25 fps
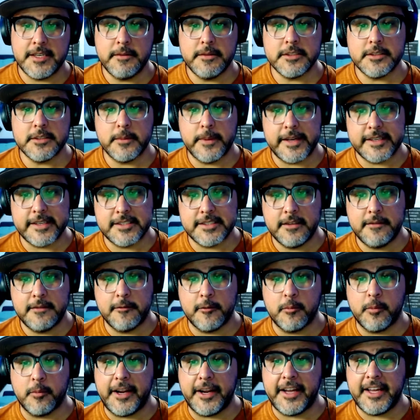was arrested for
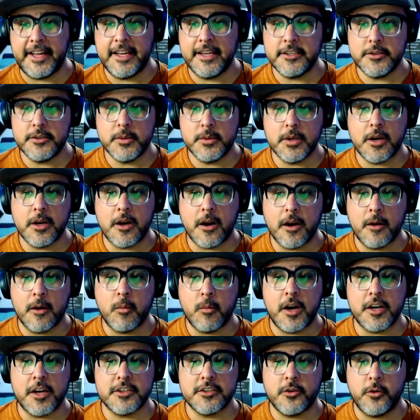breaking into a car
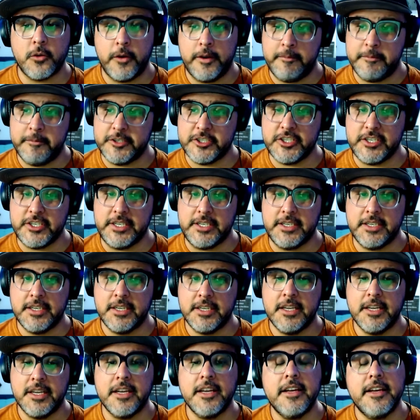wash coin machine.
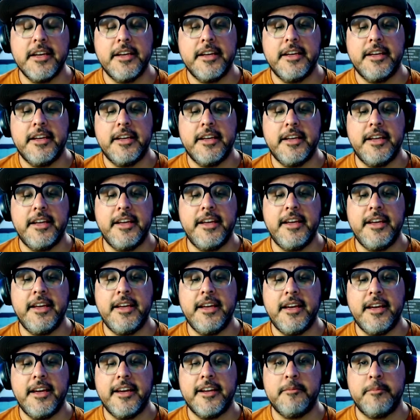He
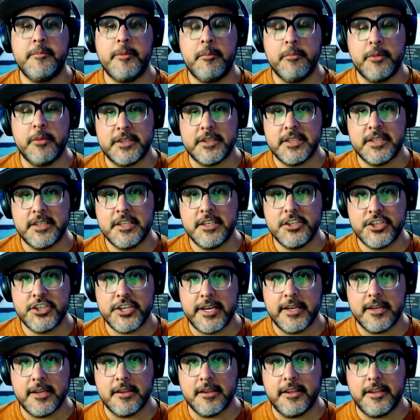had been booked into
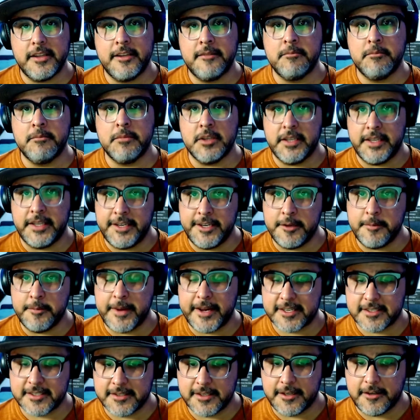jail in Belen, New
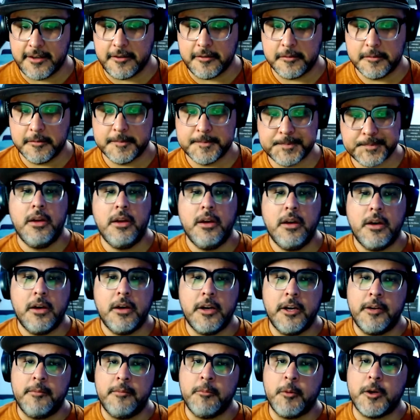Mexico.
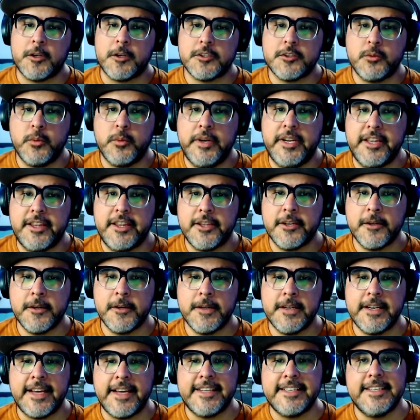On March 23,
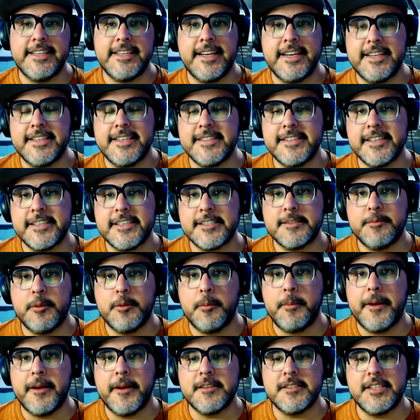1996,
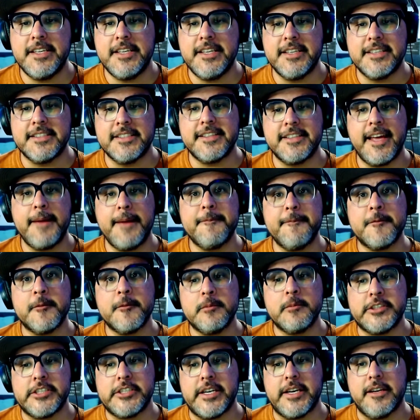Popelski escaped from
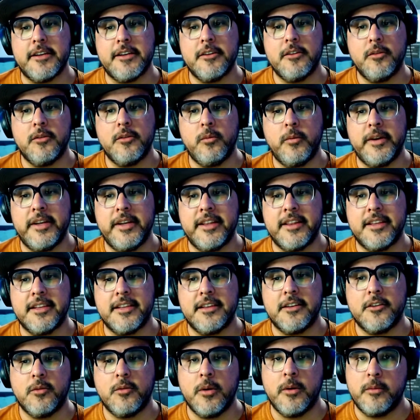jail with,
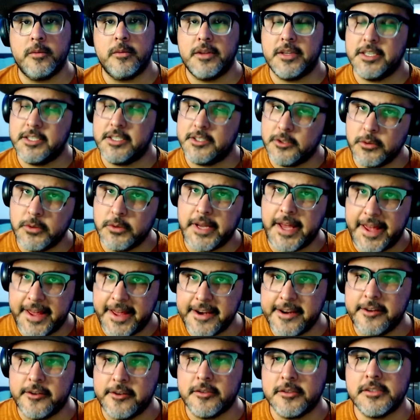quote, the two
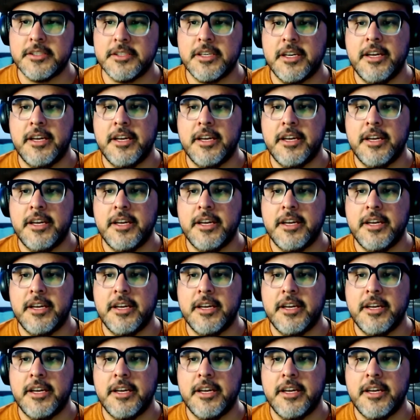Daniels,